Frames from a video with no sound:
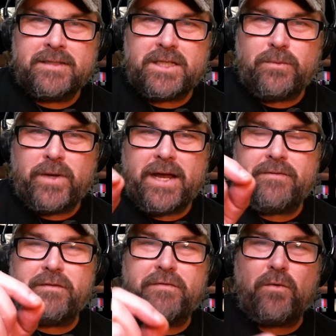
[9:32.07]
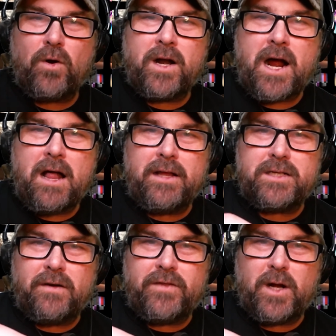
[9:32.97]
Did we have the
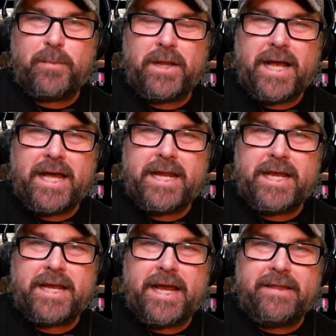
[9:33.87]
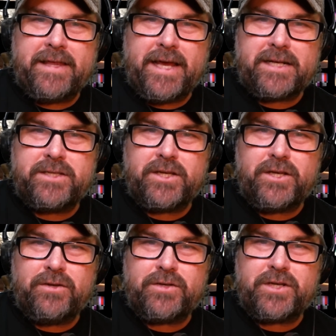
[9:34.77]
foreknowledge of their planning and the
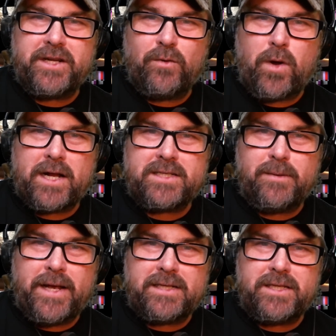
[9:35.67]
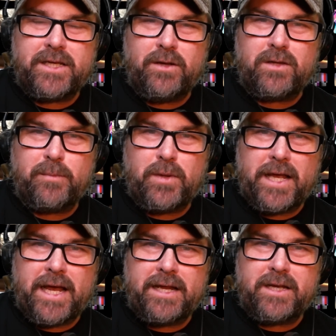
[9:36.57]
execution and watch them execute the
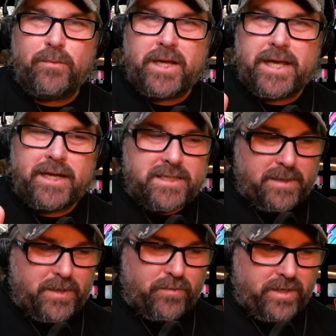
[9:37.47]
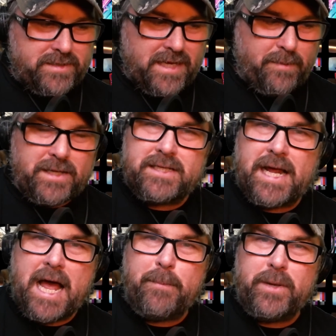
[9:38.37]
plan? Did we catch them in real time as it
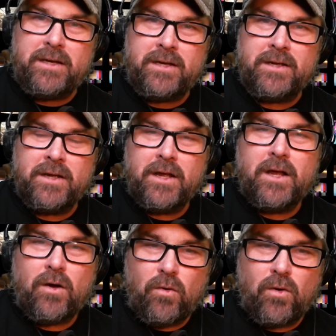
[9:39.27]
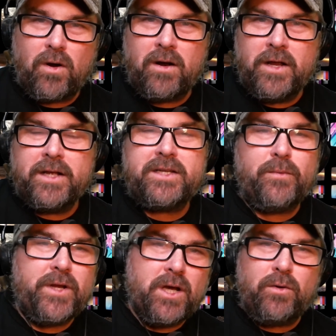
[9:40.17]
happened? Or did
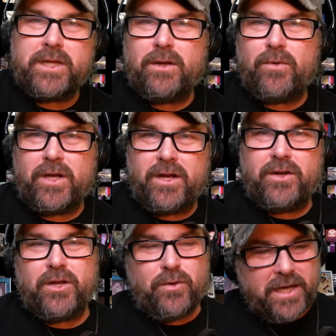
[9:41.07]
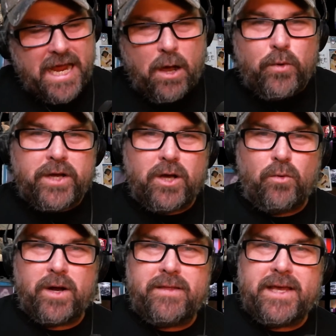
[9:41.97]
we know what they were going to do? And now we know
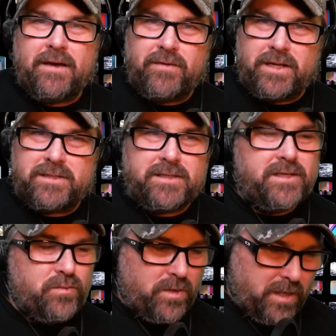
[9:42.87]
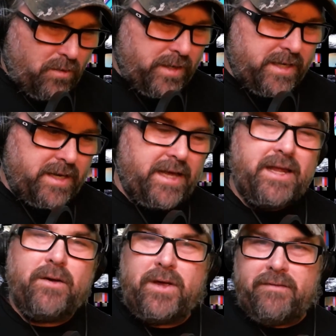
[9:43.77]
where the evidence is. We're going to
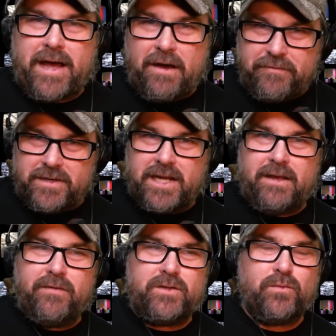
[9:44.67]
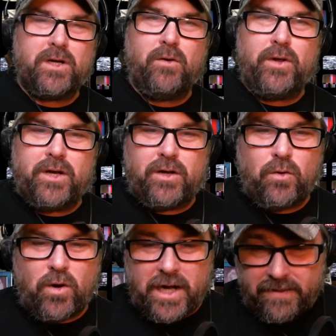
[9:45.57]
get it. We have affidavits. We're going to
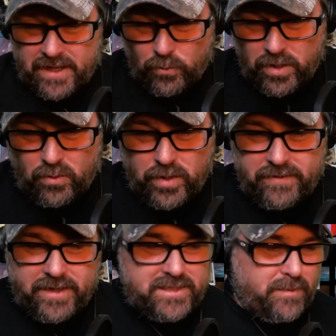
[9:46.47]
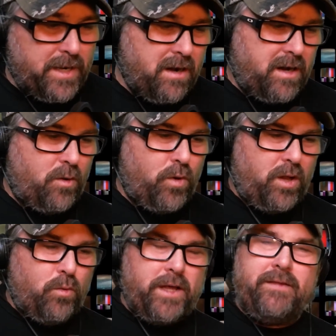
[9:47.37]
court, and they will win this. America
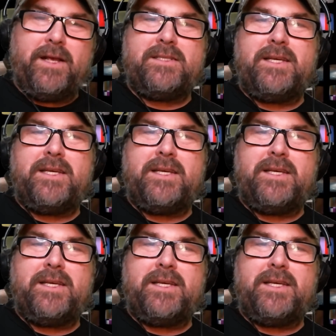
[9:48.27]
will win this.